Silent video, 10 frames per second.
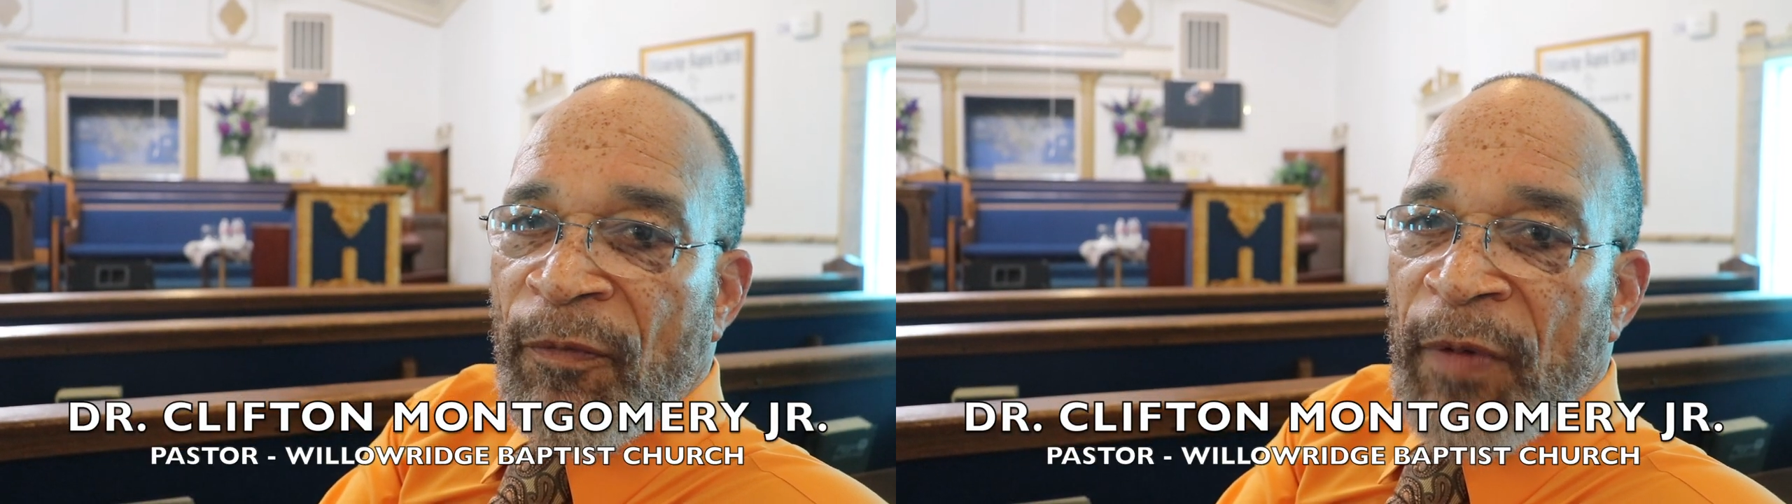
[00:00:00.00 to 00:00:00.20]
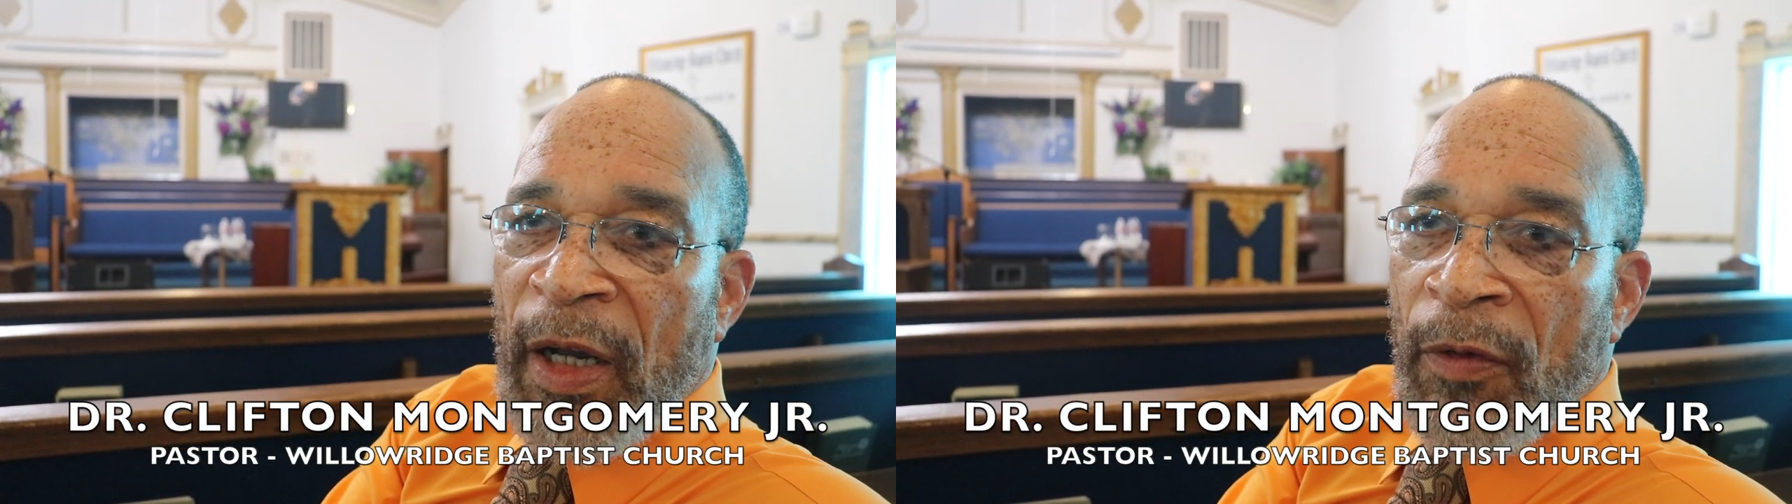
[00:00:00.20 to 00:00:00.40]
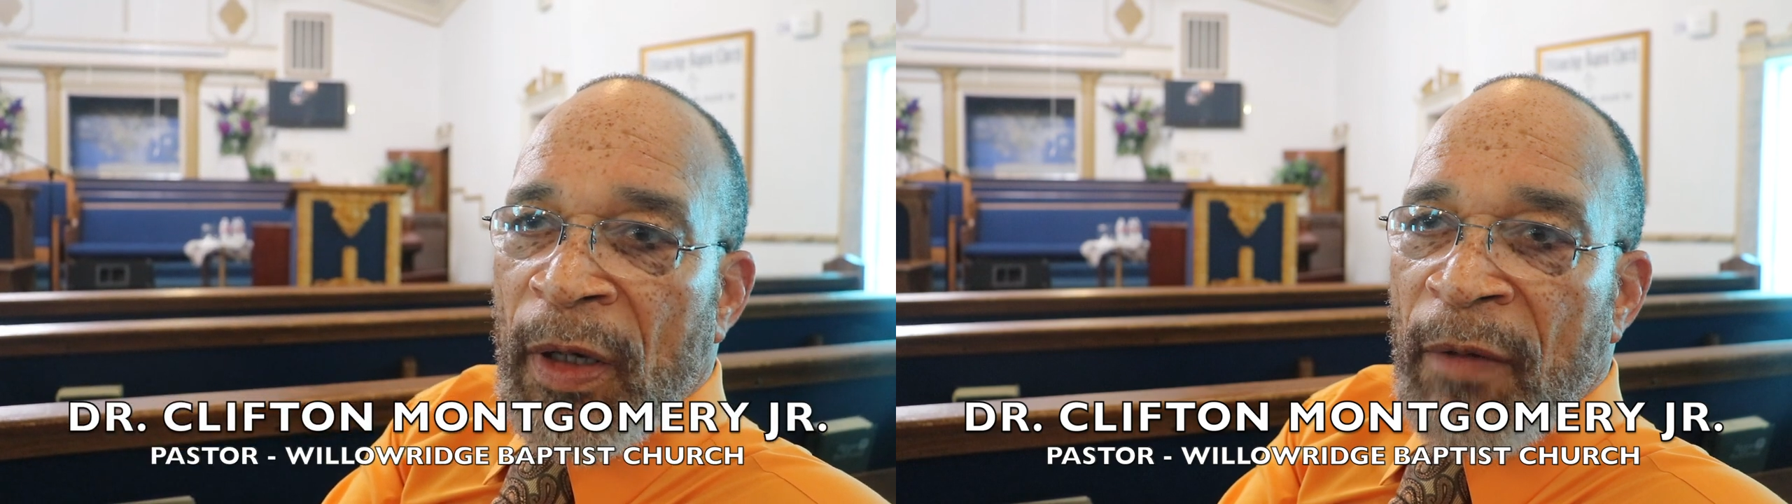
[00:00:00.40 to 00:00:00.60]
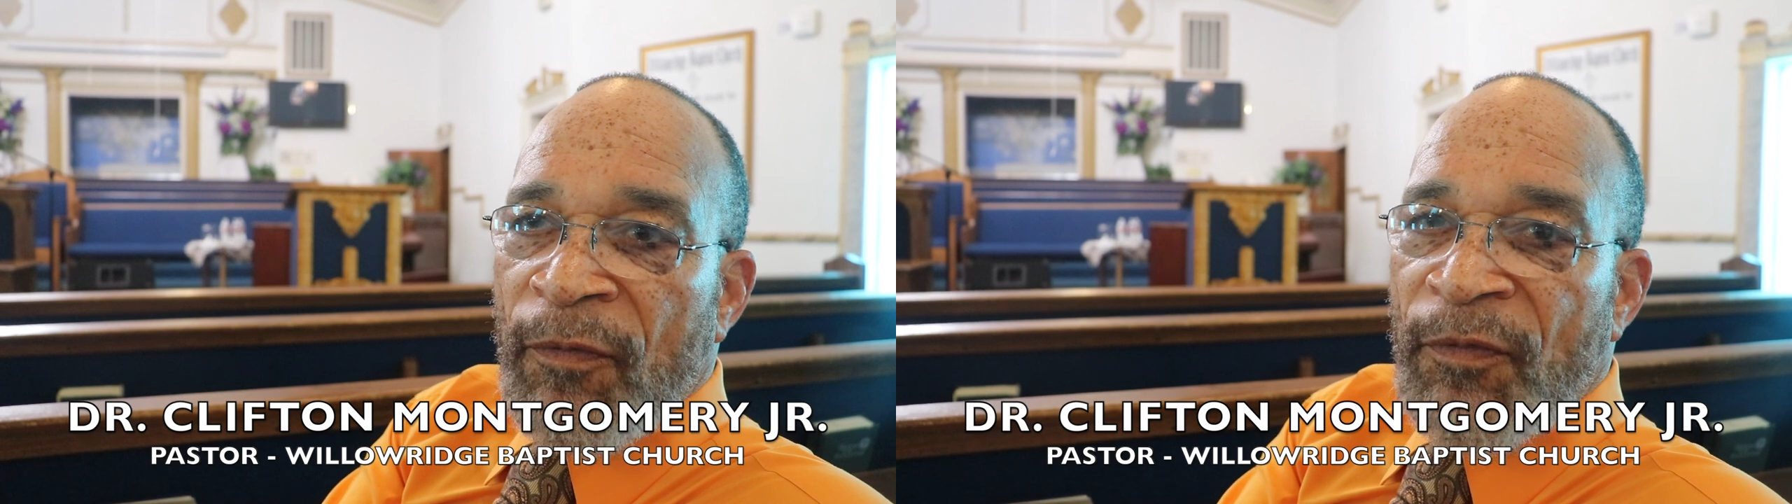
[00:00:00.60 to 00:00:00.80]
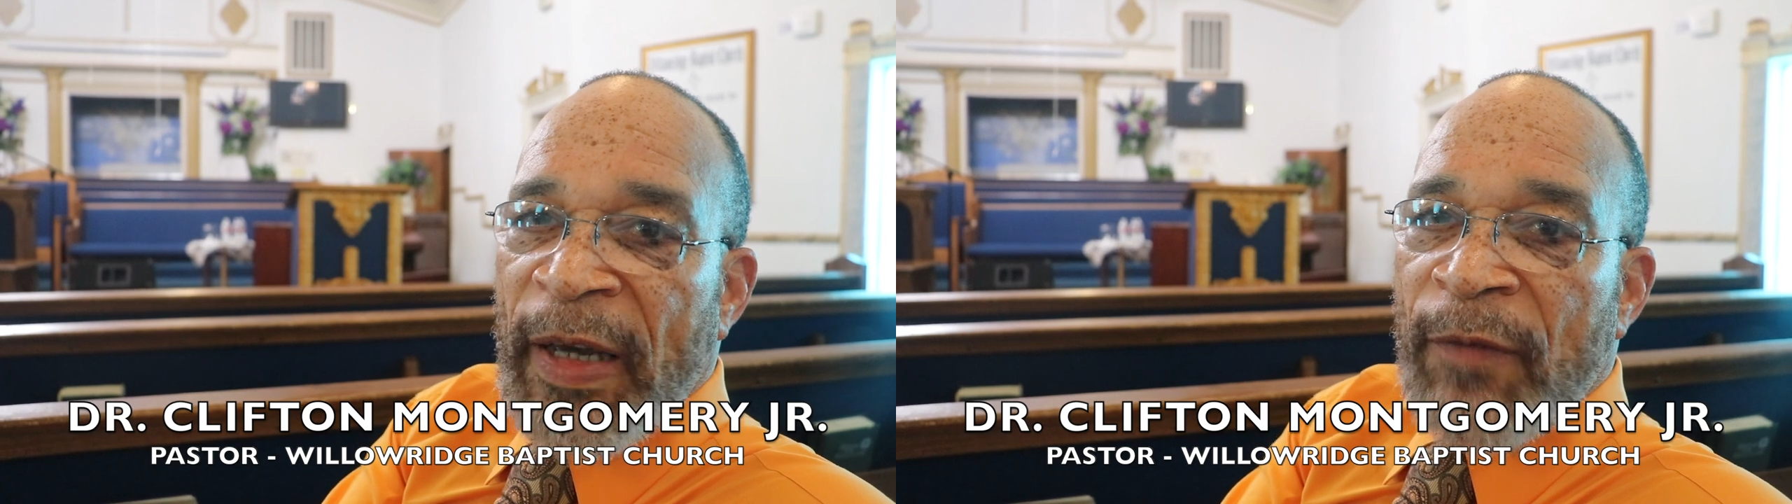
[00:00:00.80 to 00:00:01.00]
very
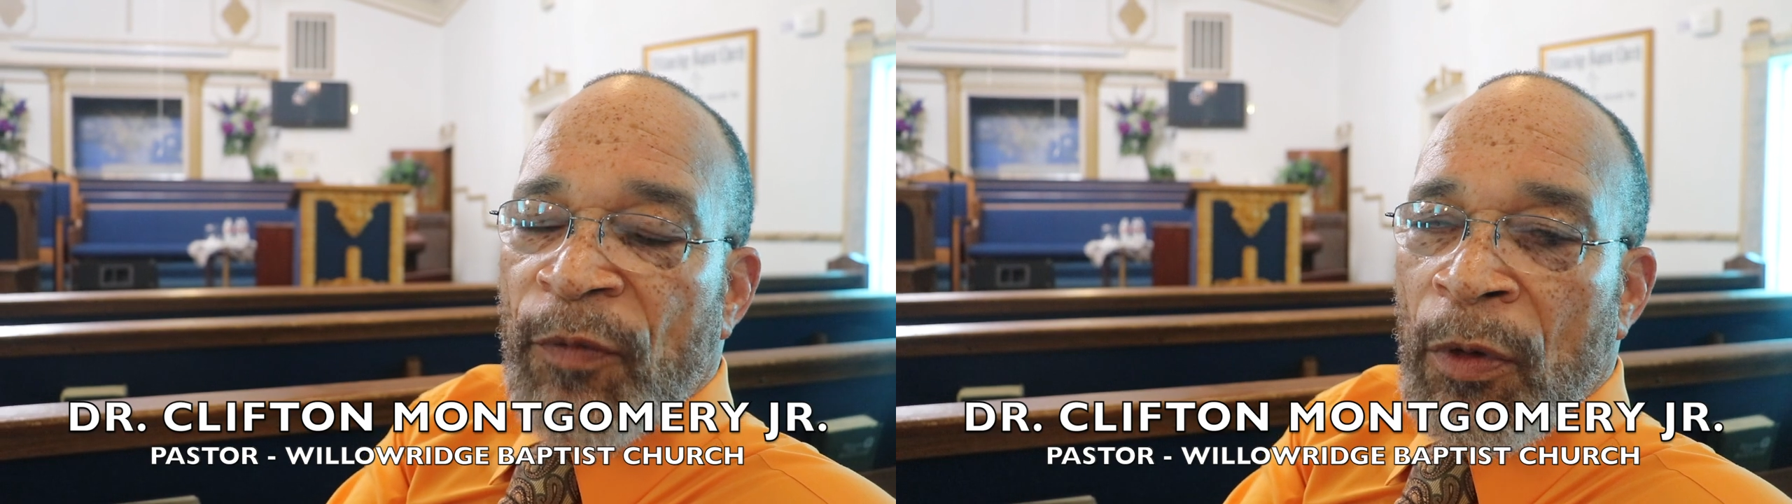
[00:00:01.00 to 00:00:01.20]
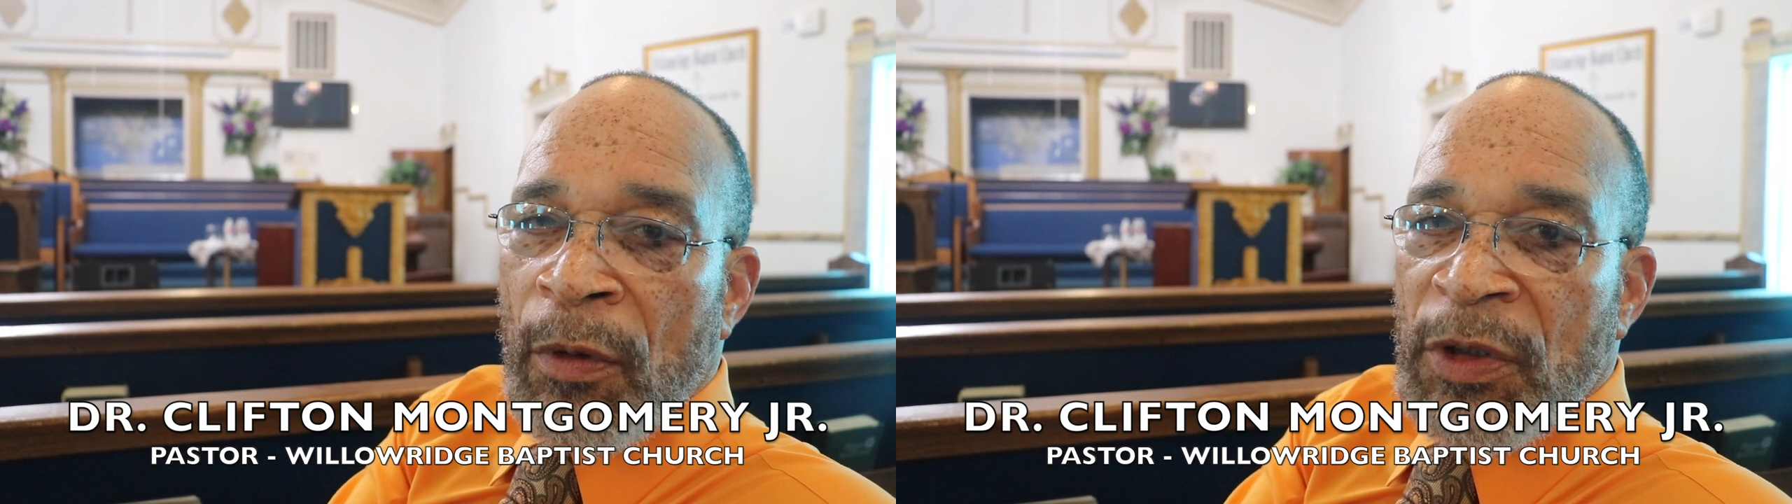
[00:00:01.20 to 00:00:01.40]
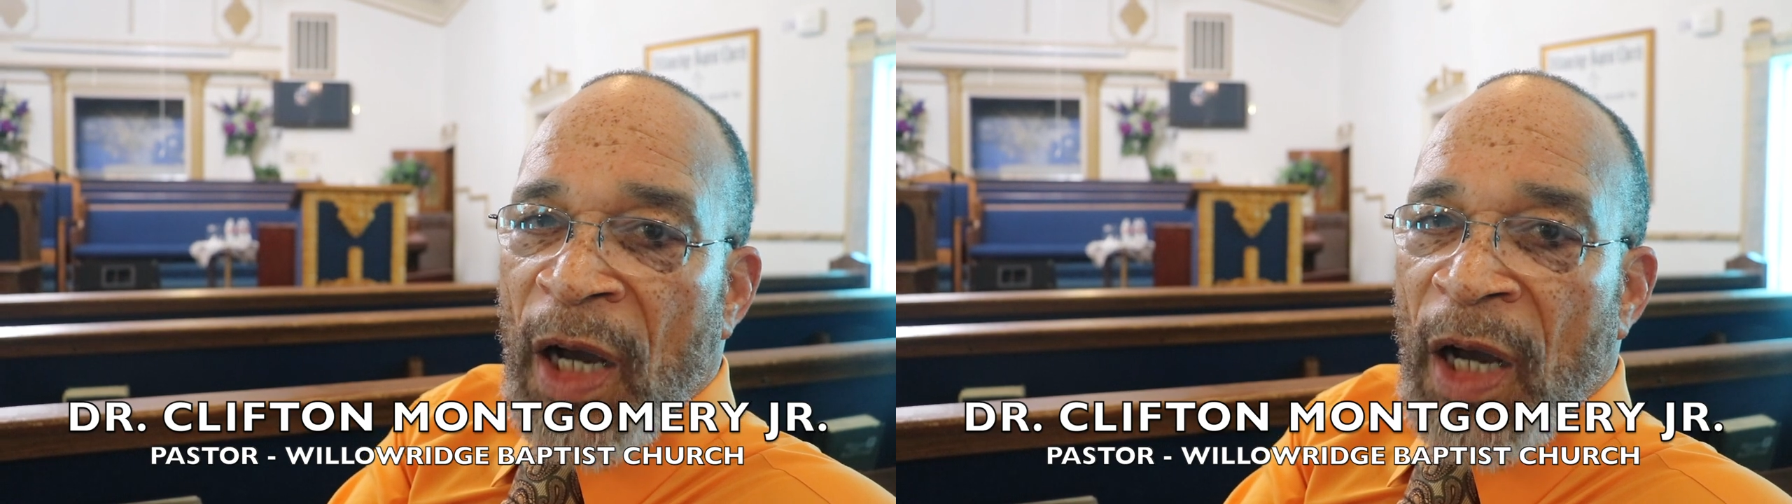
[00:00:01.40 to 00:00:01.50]
faithful